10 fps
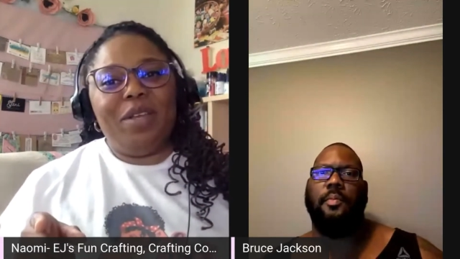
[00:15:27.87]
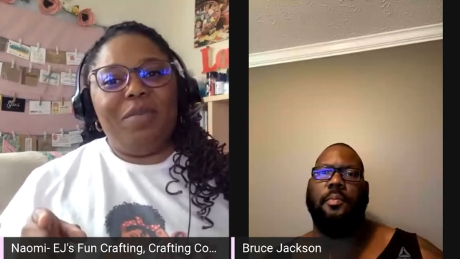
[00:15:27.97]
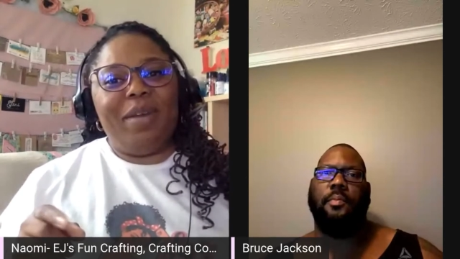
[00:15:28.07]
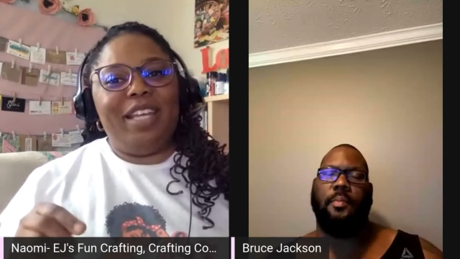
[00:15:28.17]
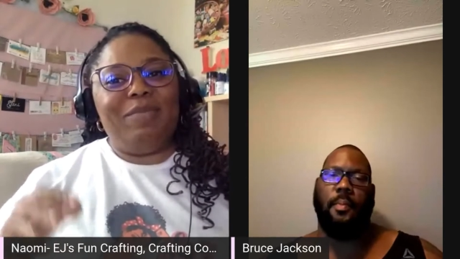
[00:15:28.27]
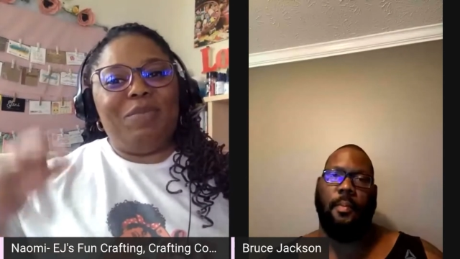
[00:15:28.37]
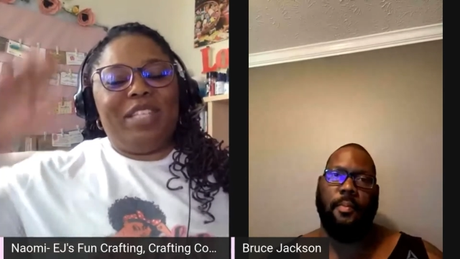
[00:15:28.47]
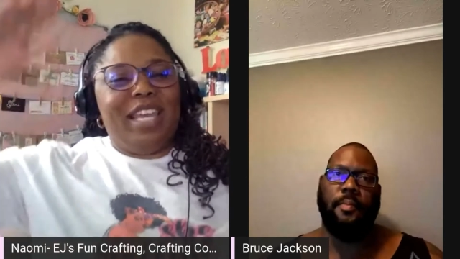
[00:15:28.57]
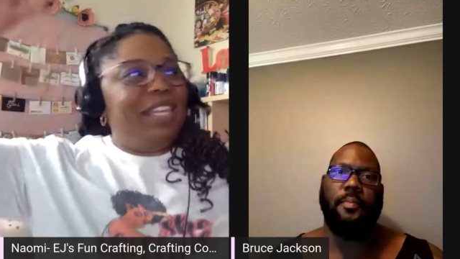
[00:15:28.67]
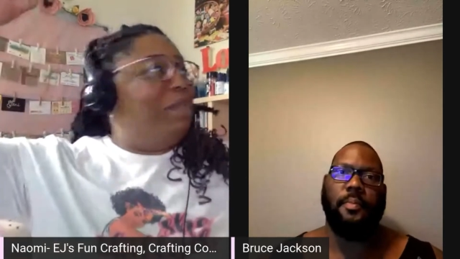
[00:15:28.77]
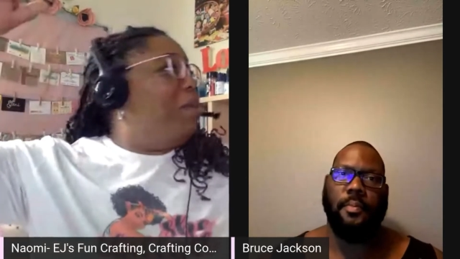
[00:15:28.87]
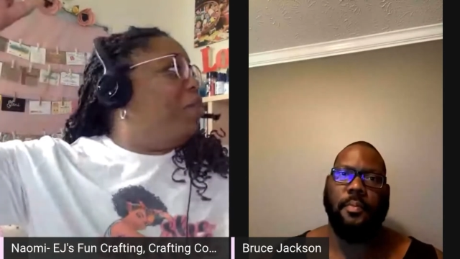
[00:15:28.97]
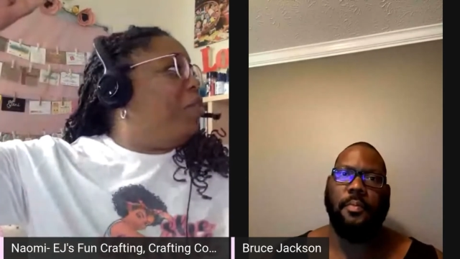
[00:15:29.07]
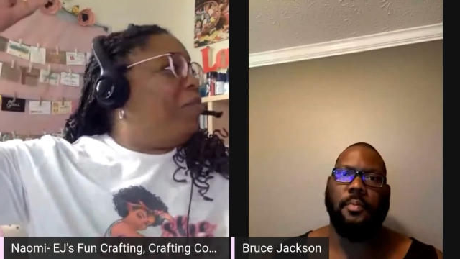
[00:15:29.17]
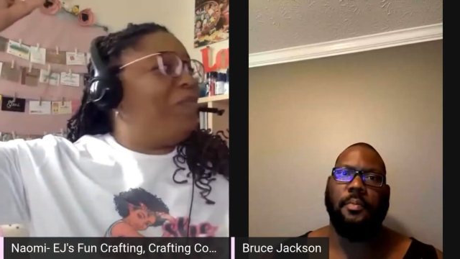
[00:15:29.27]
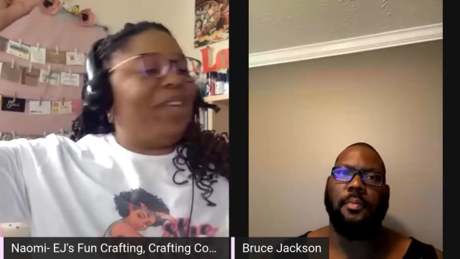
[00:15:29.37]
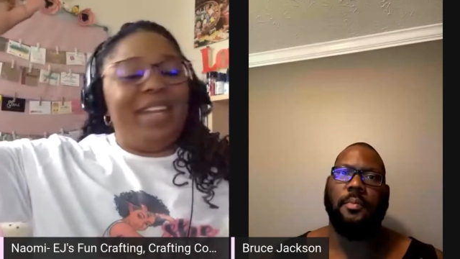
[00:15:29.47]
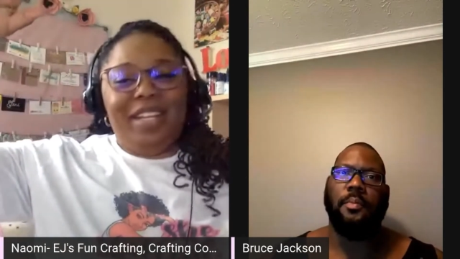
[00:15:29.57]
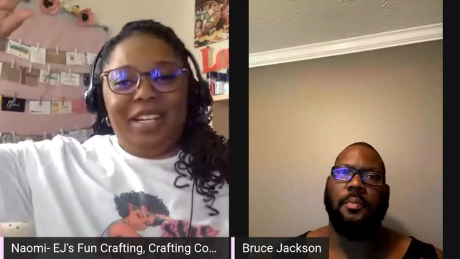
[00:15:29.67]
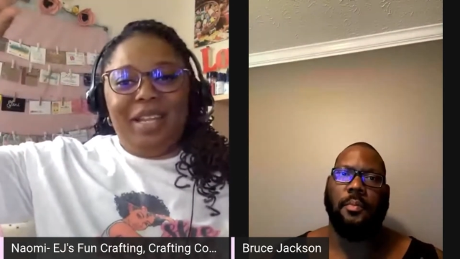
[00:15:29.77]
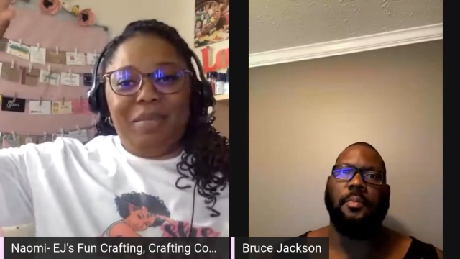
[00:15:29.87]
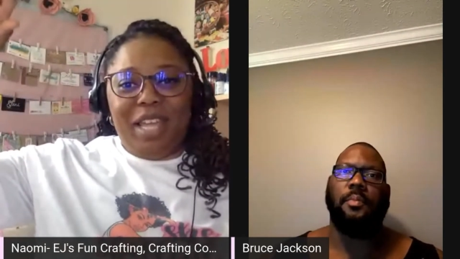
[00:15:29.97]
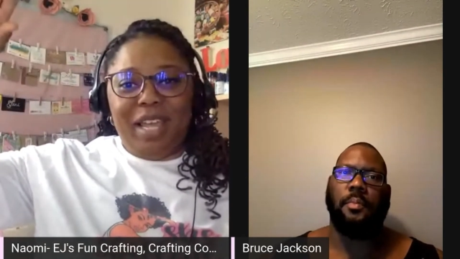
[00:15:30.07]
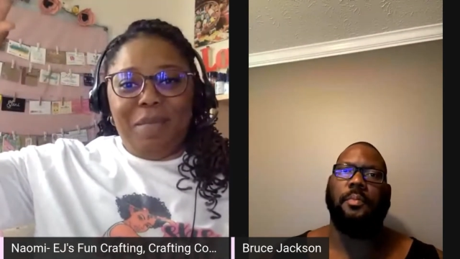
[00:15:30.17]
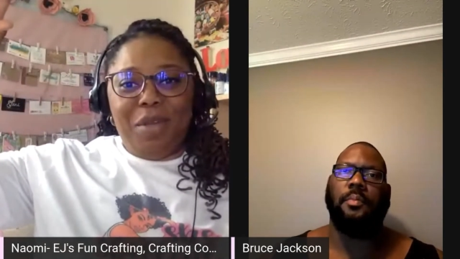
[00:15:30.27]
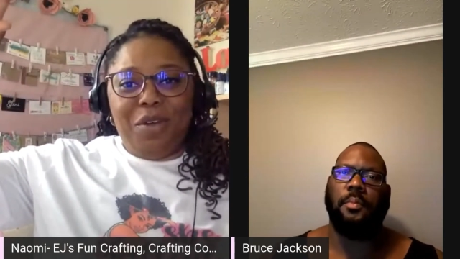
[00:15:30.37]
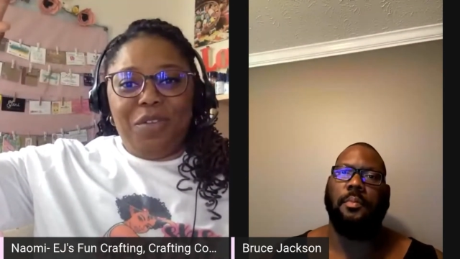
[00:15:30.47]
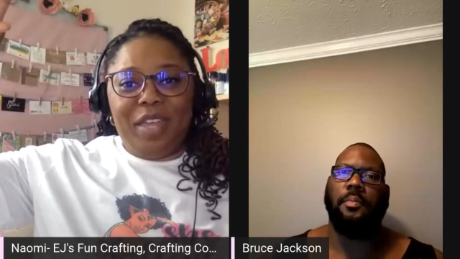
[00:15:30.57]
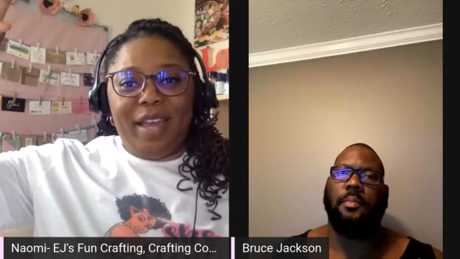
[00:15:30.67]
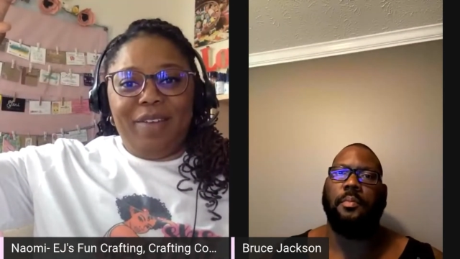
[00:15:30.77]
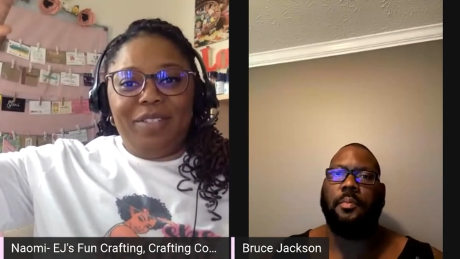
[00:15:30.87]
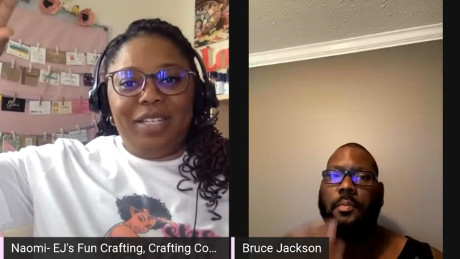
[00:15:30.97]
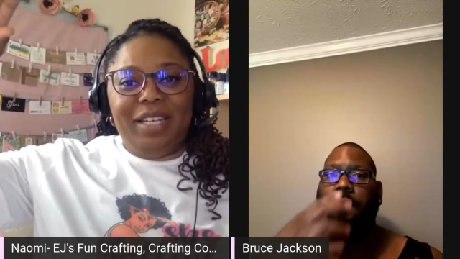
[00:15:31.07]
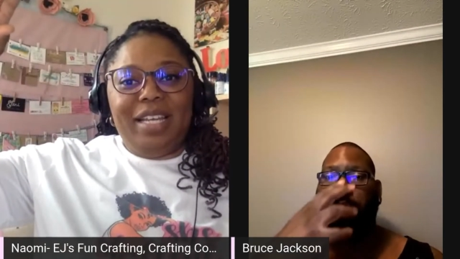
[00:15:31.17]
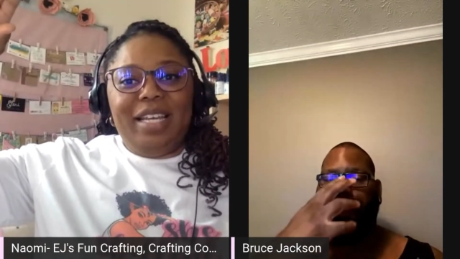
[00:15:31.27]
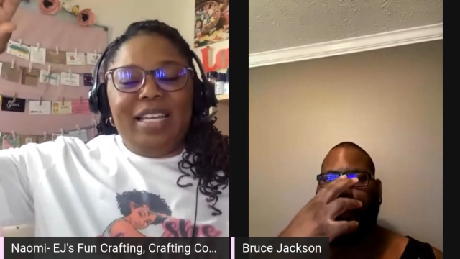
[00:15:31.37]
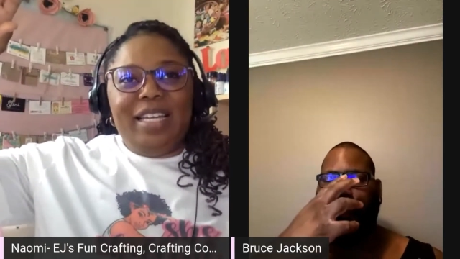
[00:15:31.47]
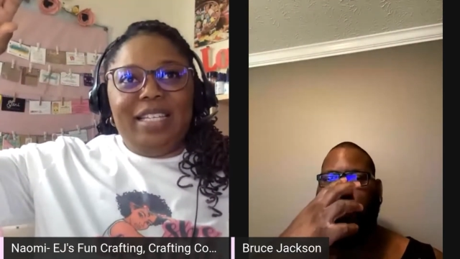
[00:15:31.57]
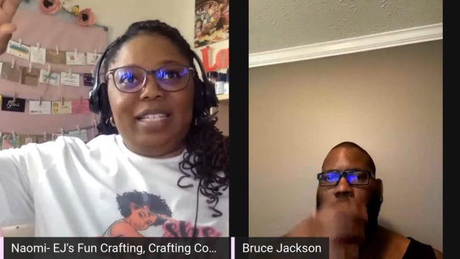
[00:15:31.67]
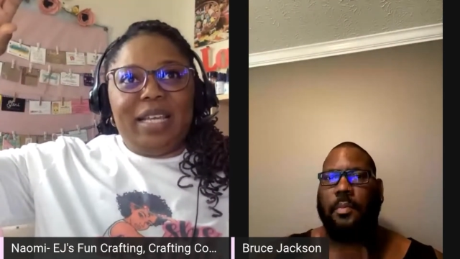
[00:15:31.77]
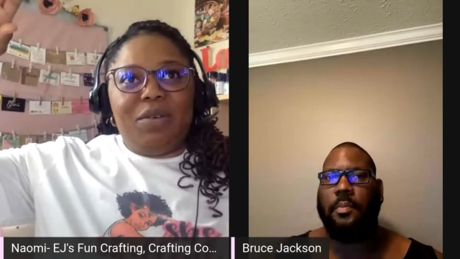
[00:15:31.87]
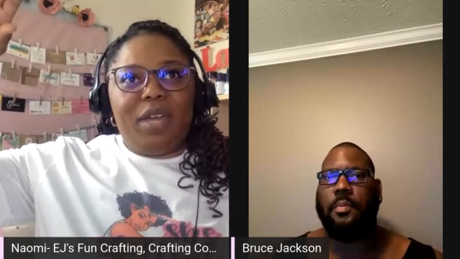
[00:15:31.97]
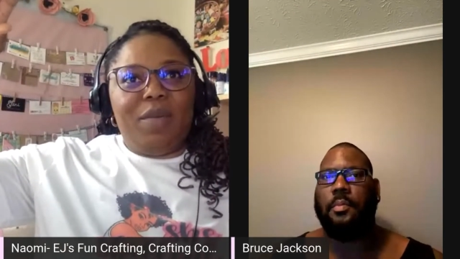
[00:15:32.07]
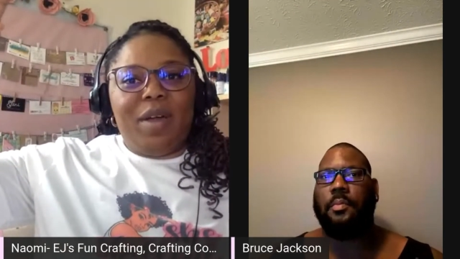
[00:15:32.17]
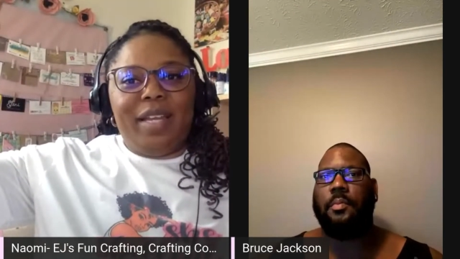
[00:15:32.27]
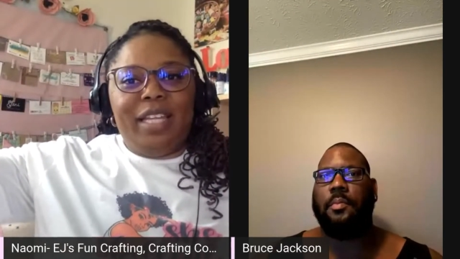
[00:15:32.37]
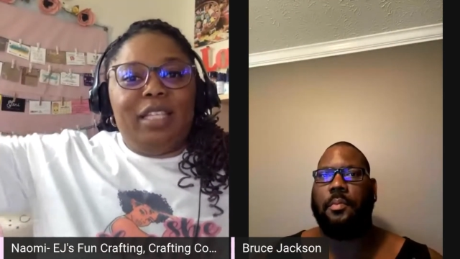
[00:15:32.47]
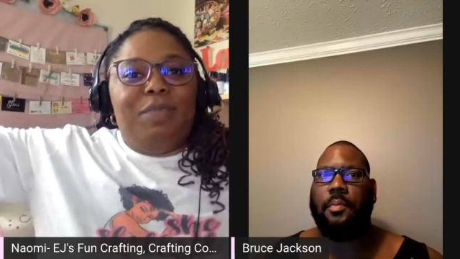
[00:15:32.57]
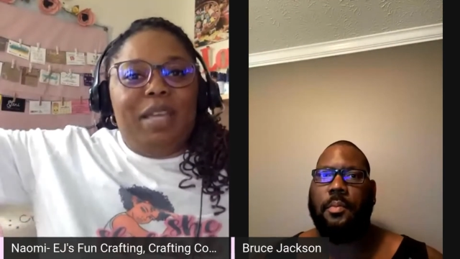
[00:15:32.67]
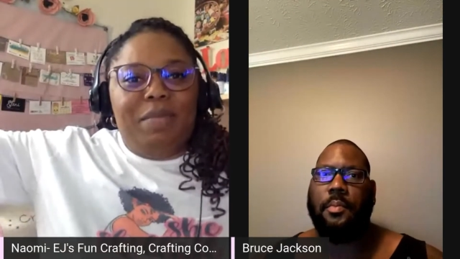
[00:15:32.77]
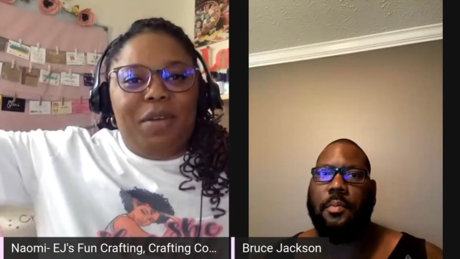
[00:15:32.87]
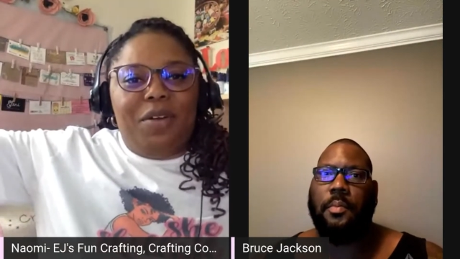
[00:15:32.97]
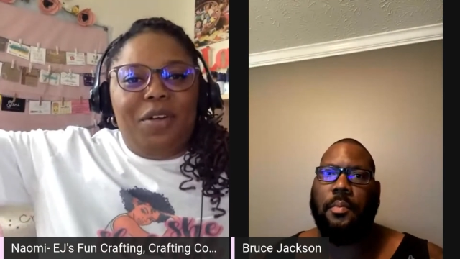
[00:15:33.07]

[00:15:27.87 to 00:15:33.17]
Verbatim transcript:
Speaker 1: my husband was hanging the mirror. I needed him to hang a mirror in the house, and he's mm -hmm. like, "Okay, well, it's a big mirror."